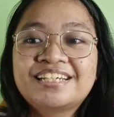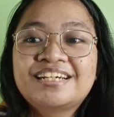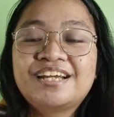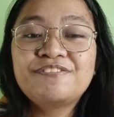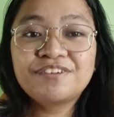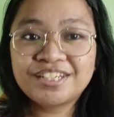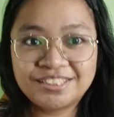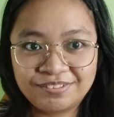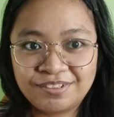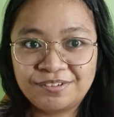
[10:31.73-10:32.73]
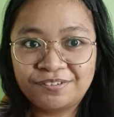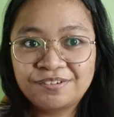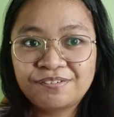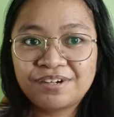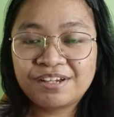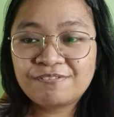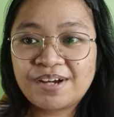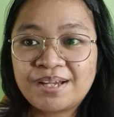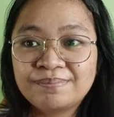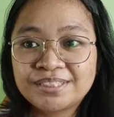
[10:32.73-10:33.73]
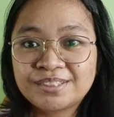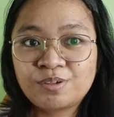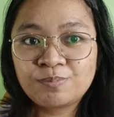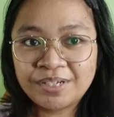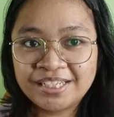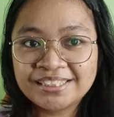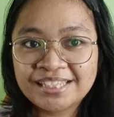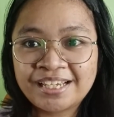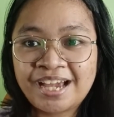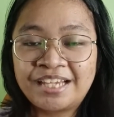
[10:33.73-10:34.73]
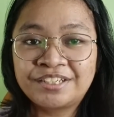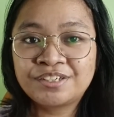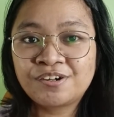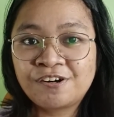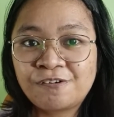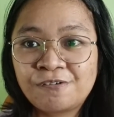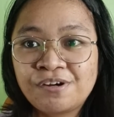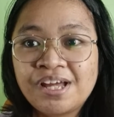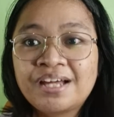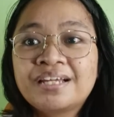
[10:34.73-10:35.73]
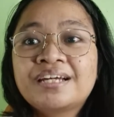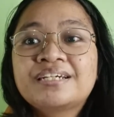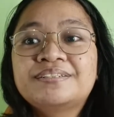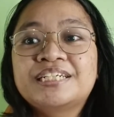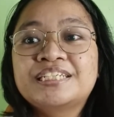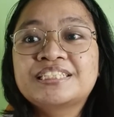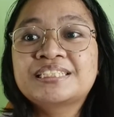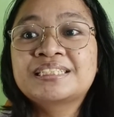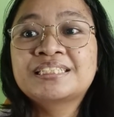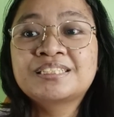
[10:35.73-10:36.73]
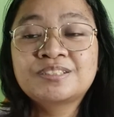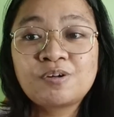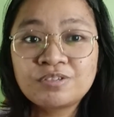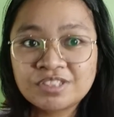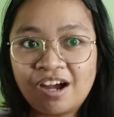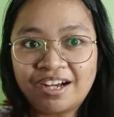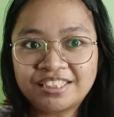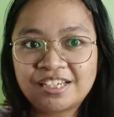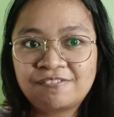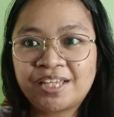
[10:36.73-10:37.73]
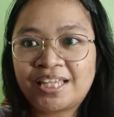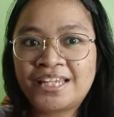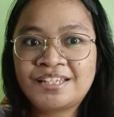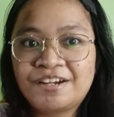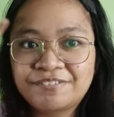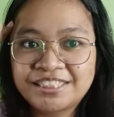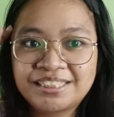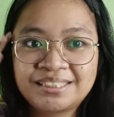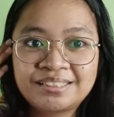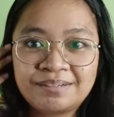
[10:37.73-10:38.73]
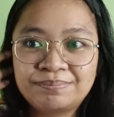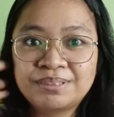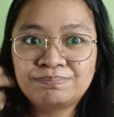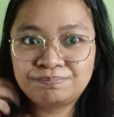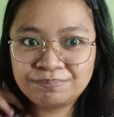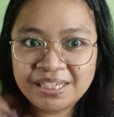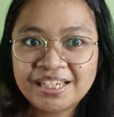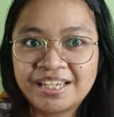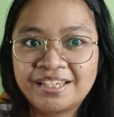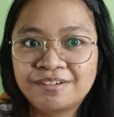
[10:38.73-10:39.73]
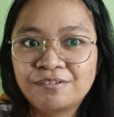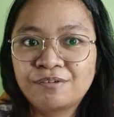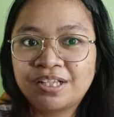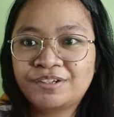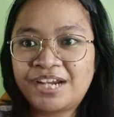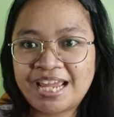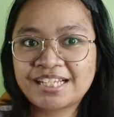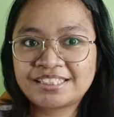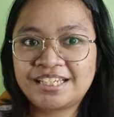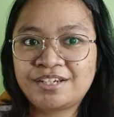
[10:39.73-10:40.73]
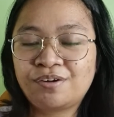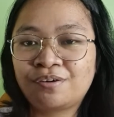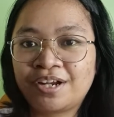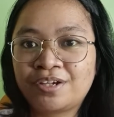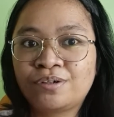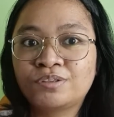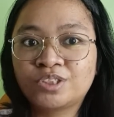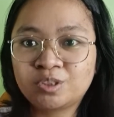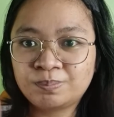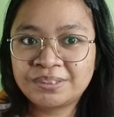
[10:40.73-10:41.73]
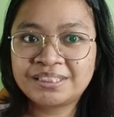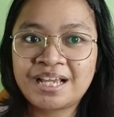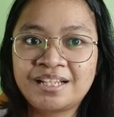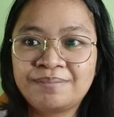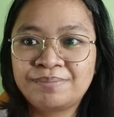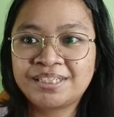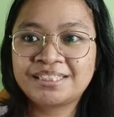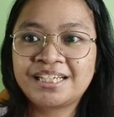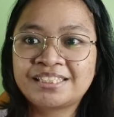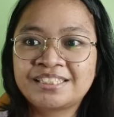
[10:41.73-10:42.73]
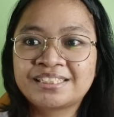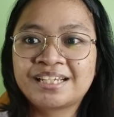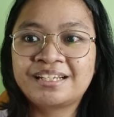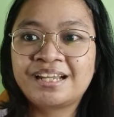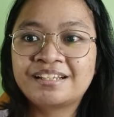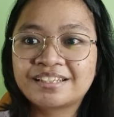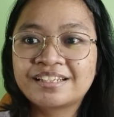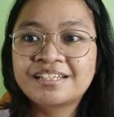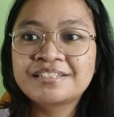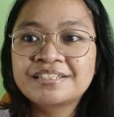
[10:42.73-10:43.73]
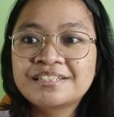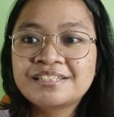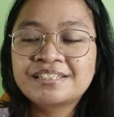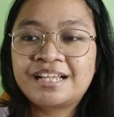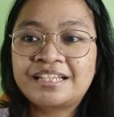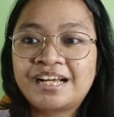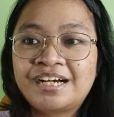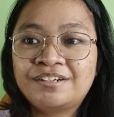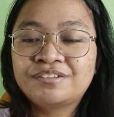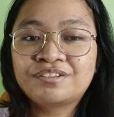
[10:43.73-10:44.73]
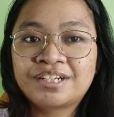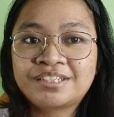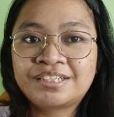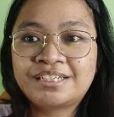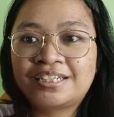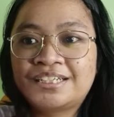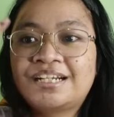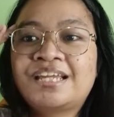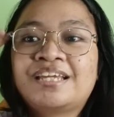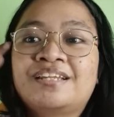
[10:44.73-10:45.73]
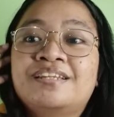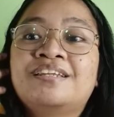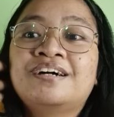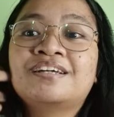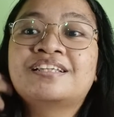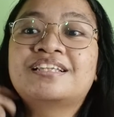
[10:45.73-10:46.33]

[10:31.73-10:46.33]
If you guys don't know, if I'm so pissed, I either go so talkative that I never stop speaking while reacting, or I go super silent because I just cannot let out, or rather, I cannot,